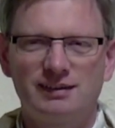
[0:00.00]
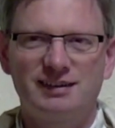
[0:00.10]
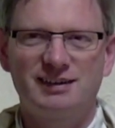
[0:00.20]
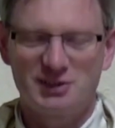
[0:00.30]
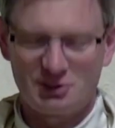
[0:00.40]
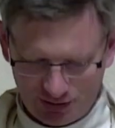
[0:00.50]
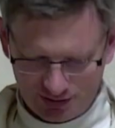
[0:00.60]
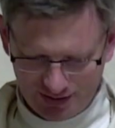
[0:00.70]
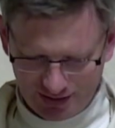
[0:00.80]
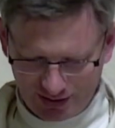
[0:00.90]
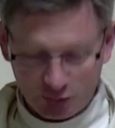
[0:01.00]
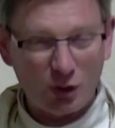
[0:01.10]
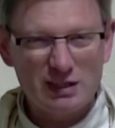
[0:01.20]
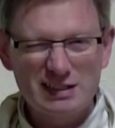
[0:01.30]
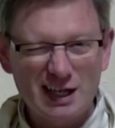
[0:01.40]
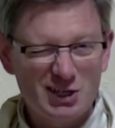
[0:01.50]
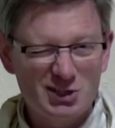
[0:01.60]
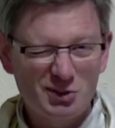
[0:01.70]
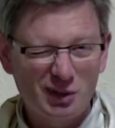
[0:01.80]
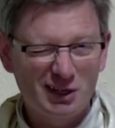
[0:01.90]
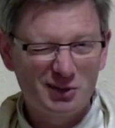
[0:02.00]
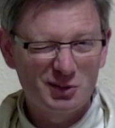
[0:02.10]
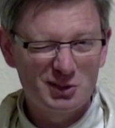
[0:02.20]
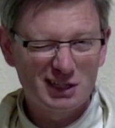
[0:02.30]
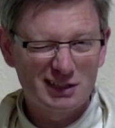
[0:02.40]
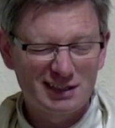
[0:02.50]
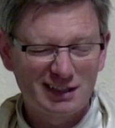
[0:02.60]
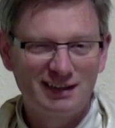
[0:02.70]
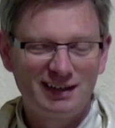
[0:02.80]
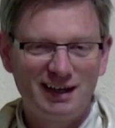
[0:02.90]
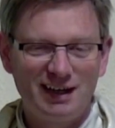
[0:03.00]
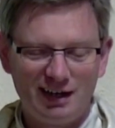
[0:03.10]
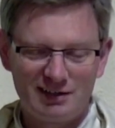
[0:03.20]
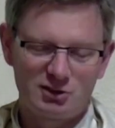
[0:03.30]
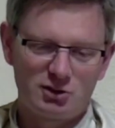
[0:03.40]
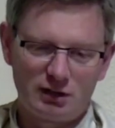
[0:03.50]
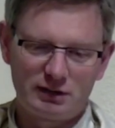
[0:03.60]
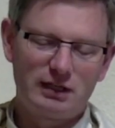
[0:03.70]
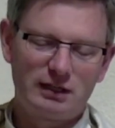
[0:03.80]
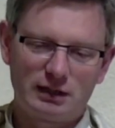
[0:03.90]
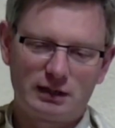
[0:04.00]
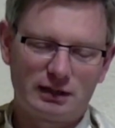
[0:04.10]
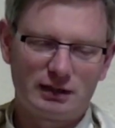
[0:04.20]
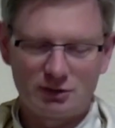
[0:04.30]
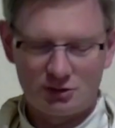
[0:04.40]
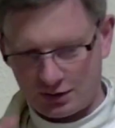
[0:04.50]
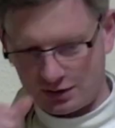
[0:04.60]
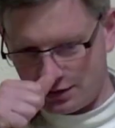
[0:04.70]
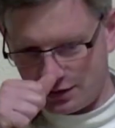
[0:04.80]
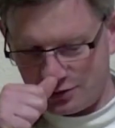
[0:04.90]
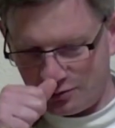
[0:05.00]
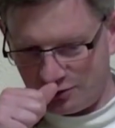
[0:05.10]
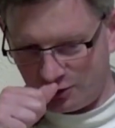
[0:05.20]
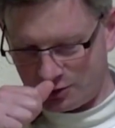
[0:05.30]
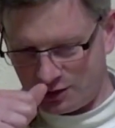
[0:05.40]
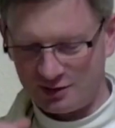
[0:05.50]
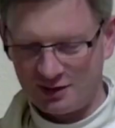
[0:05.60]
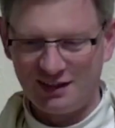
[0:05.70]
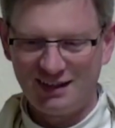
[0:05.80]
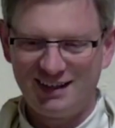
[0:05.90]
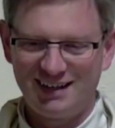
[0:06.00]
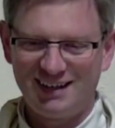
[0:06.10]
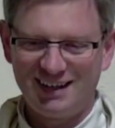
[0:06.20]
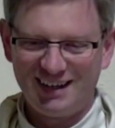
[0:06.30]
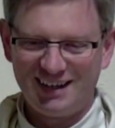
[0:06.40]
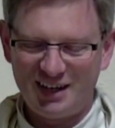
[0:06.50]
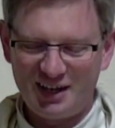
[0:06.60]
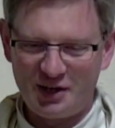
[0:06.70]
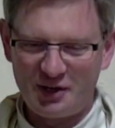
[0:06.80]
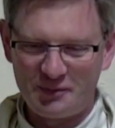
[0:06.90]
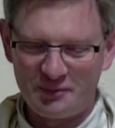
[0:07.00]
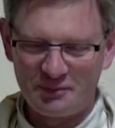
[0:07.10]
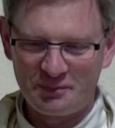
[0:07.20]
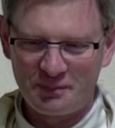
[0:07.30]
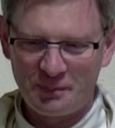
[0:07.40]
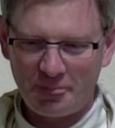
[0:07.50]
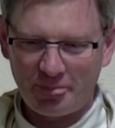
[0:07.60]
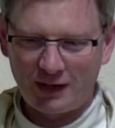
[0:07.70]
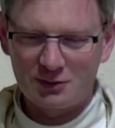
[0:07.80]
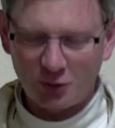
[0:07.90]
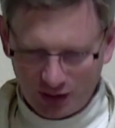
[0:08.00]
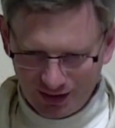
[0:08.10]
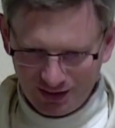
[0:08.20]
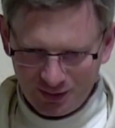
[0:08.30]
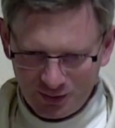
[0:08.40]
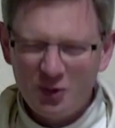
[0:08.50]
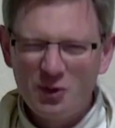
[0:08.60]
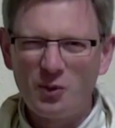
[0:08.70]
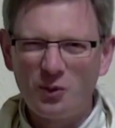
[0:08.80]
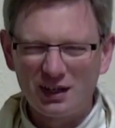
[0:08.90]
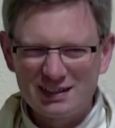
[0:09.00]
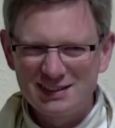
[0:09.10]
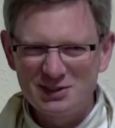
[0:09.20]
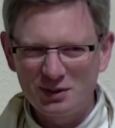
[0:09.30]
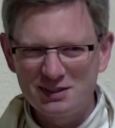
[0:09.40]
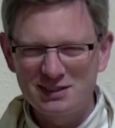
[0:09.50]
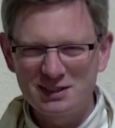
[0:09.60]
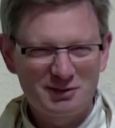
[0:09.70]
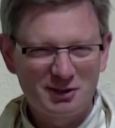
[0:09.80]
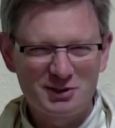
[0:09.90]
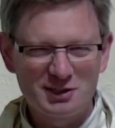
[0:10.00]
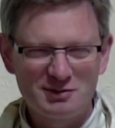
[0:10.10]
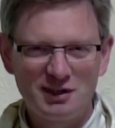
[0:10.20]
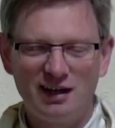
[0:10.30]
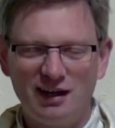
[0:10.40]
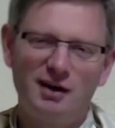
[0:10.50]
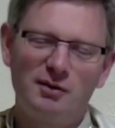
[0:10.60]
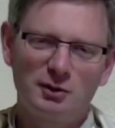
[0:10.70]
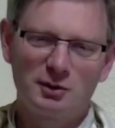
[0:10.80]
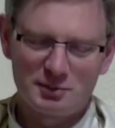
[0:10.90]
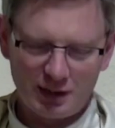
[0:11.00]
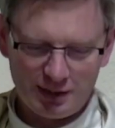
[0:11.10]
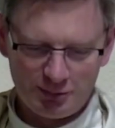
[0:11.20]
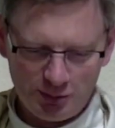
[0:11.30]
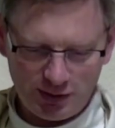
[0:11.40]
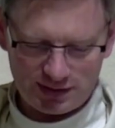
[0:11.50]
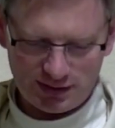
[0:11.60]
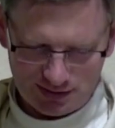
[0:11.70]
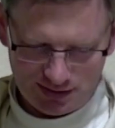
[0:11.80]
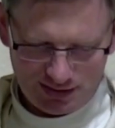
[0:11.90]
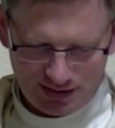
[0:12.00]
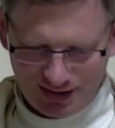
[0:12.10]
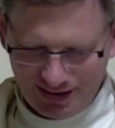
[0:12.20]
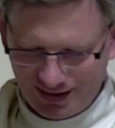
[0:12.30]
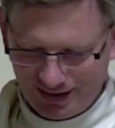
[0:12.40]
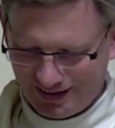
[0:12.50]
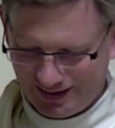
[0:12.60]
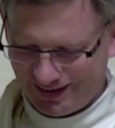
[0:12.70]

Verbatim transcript: I said, "Right, yeah. At what stage of the wedding would you like to sing?" I said, know, at the end, like, uh, just wanted to sing something for herself." Um, I was okay. What is it you wanted to sing for herself? Uh, one of those Michael Bublé songs. Uh,